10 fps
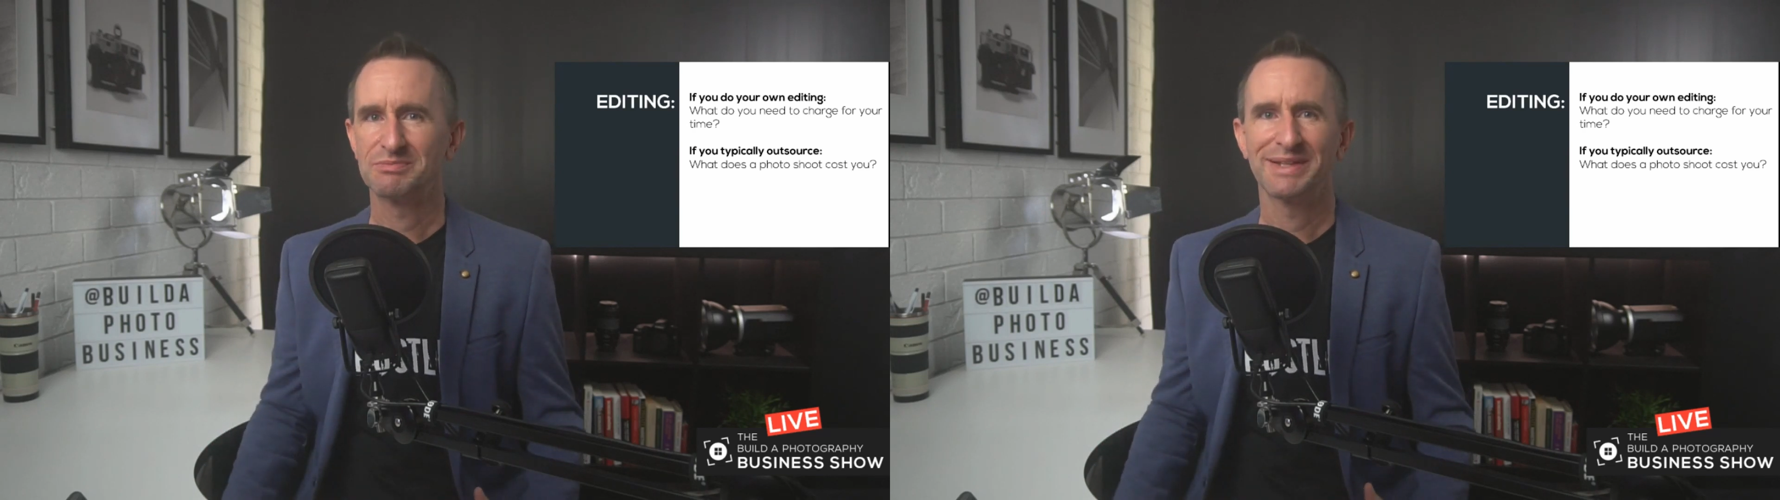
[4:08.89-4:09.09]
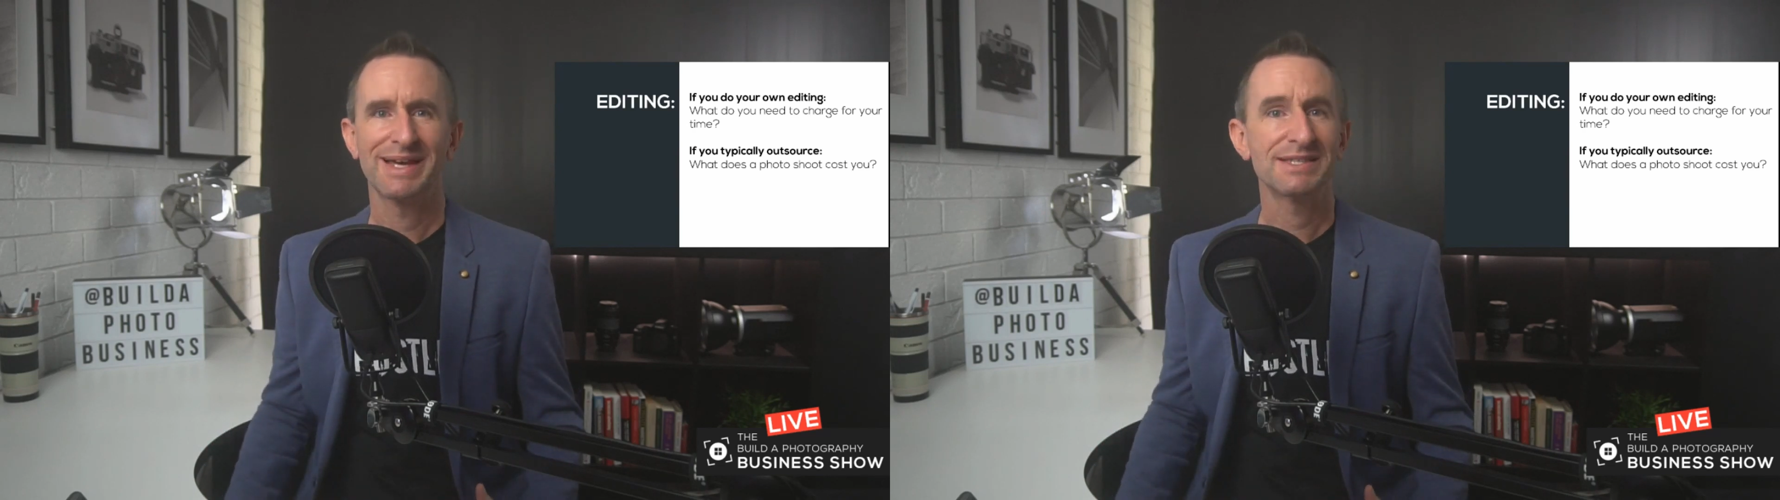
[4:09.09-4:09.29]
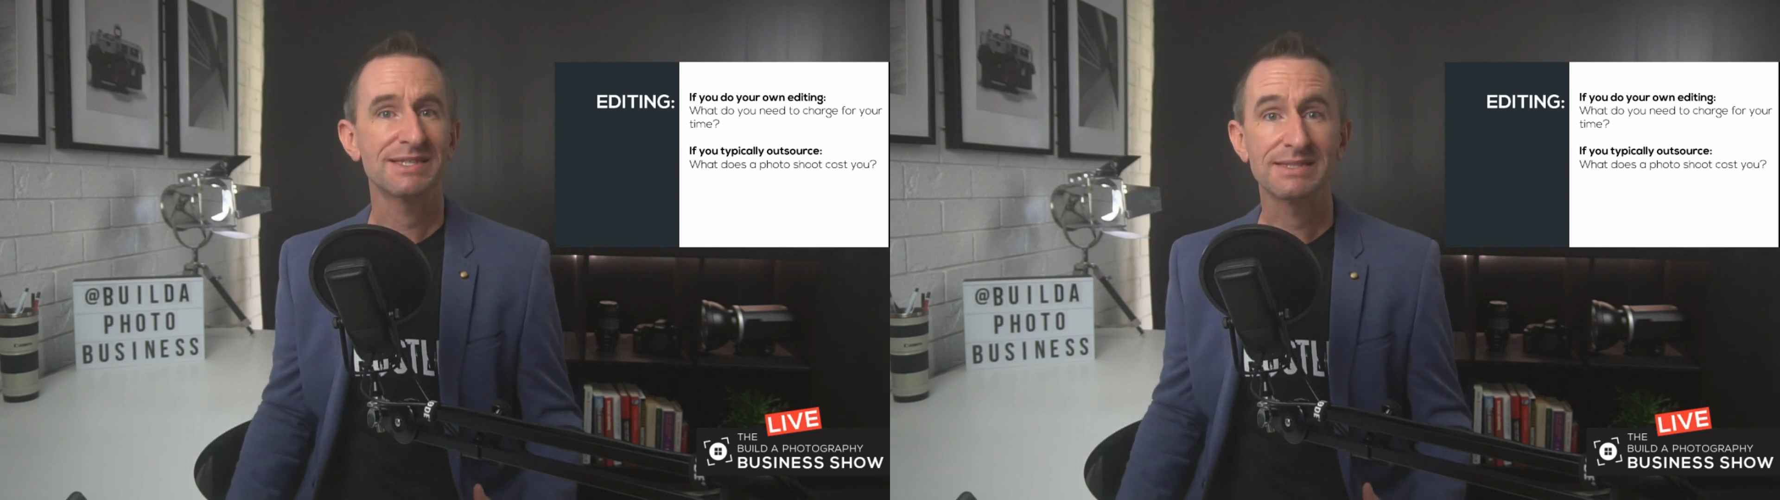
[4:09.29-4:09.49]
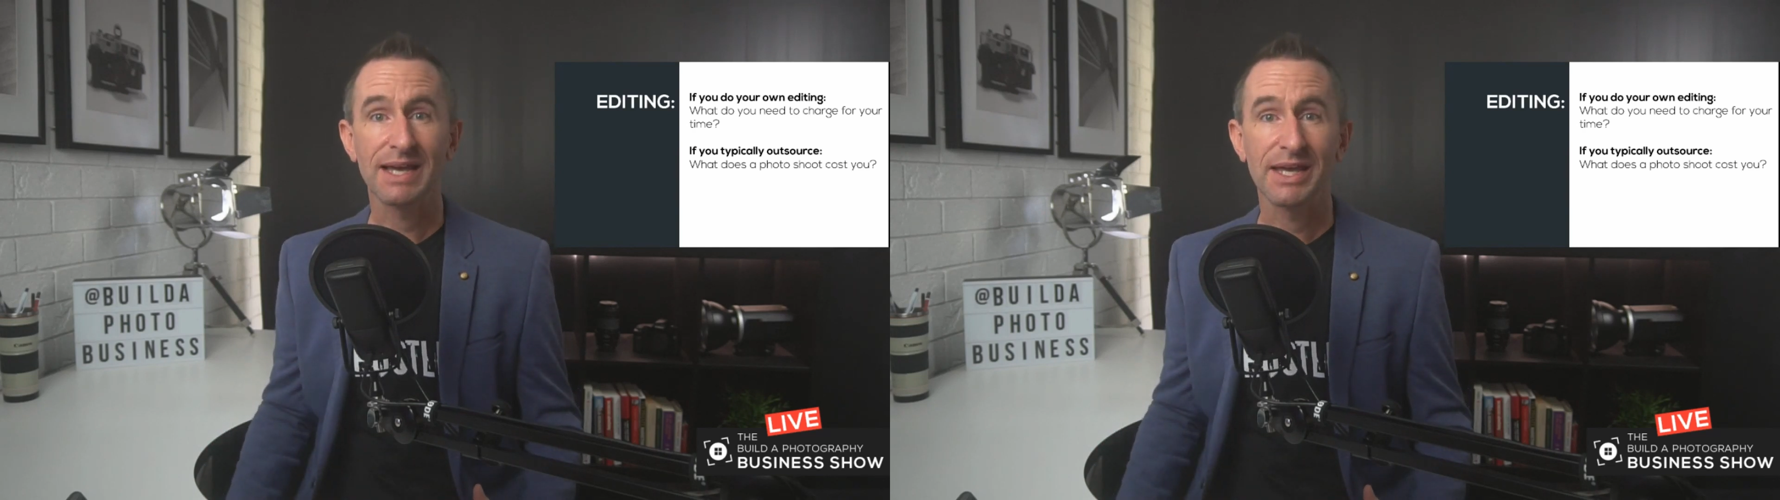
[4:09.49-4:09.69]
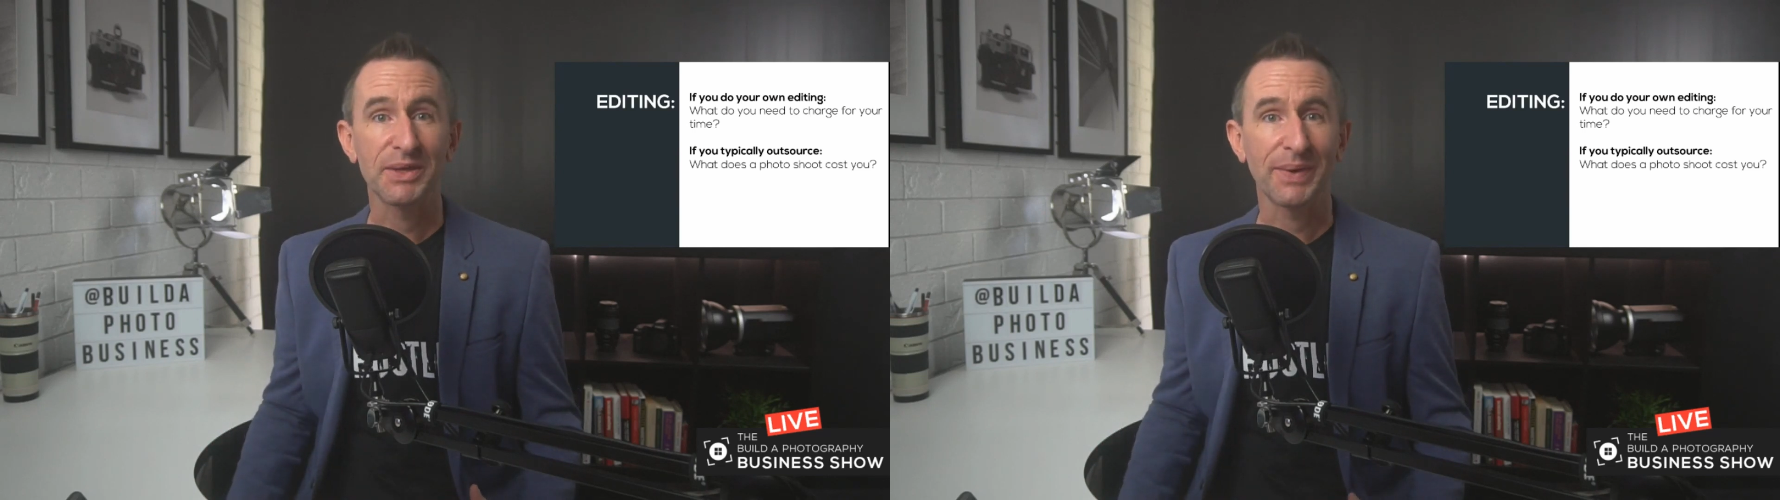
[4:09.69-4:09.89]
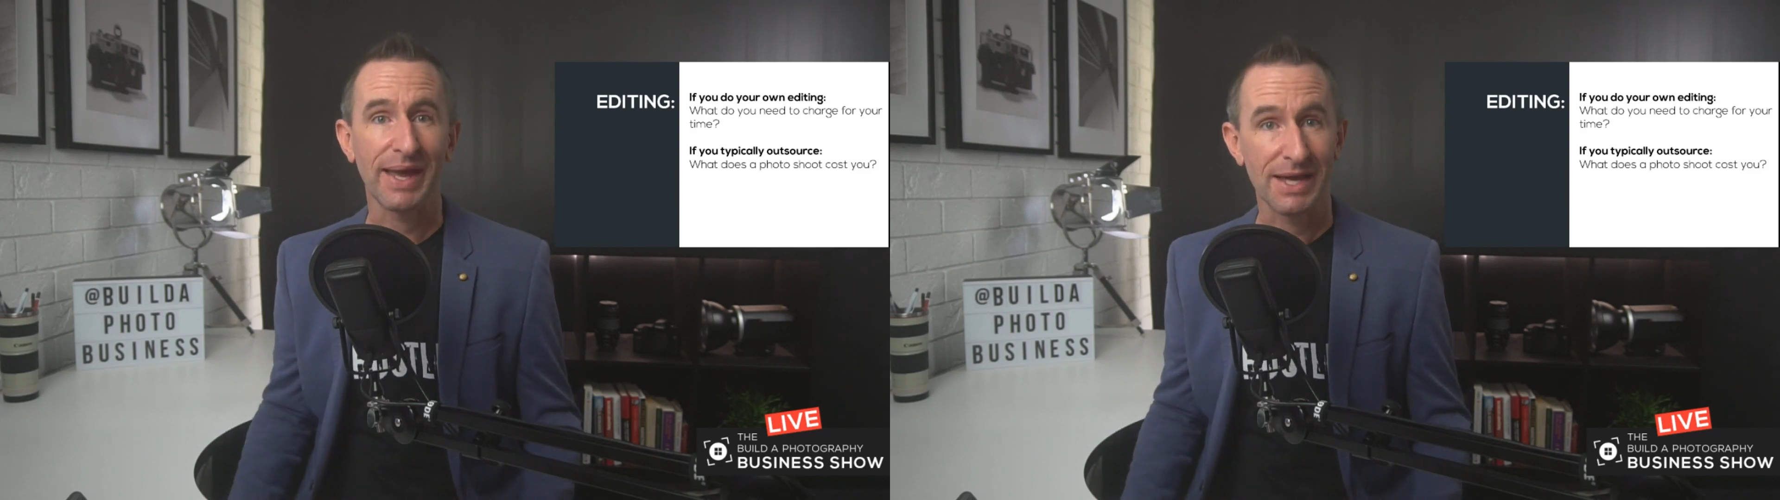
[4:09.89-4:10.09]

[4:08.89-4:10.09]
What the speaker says: let's say you